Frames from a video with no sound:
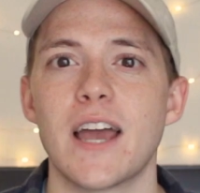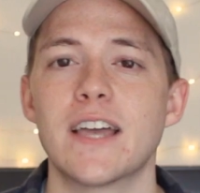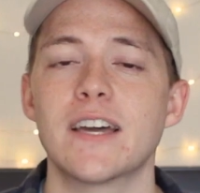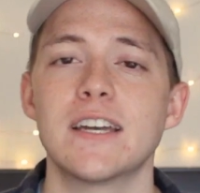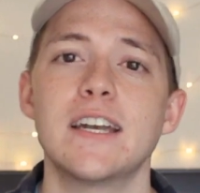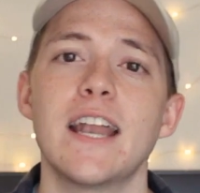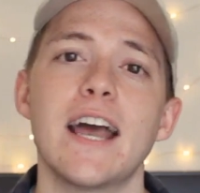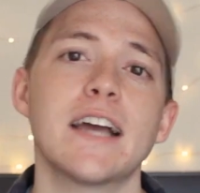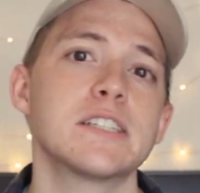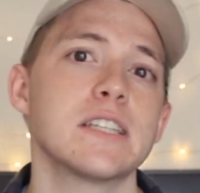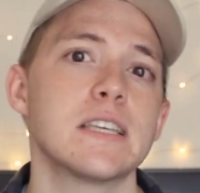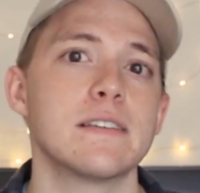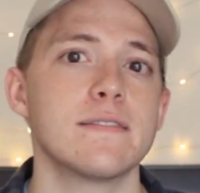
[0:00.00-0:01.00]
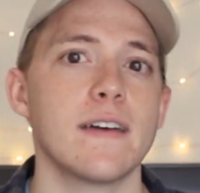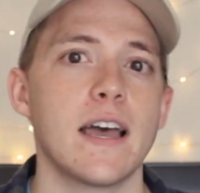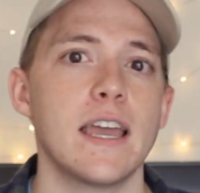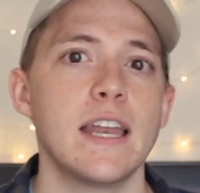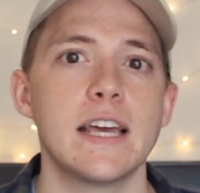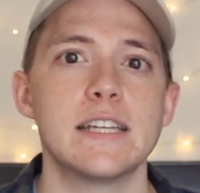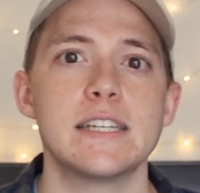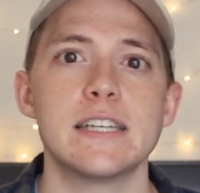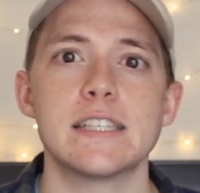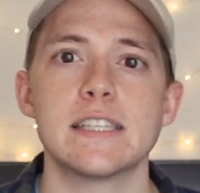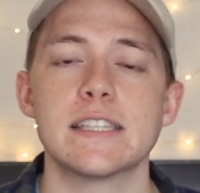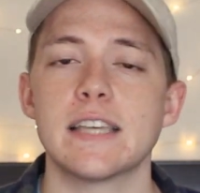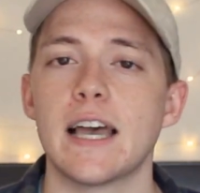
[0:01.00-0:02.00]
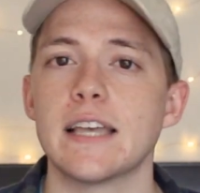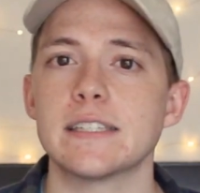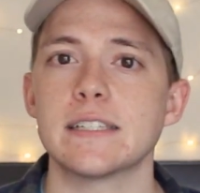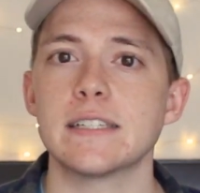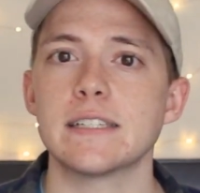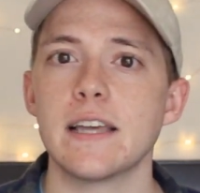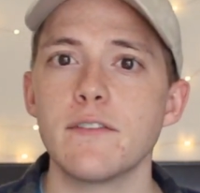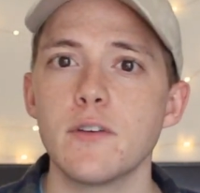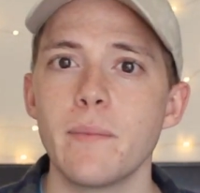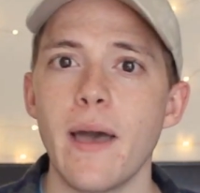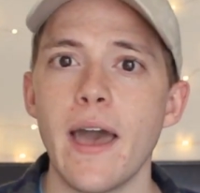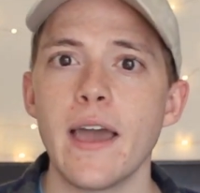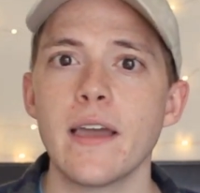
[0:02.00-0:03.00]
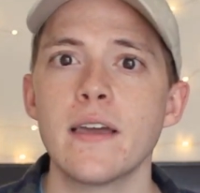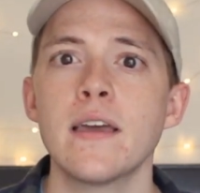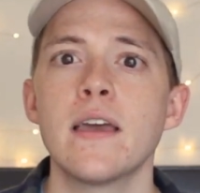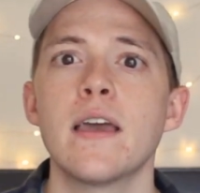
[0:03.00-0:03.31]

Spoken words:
I couldn't actually find a decent sized duffel bag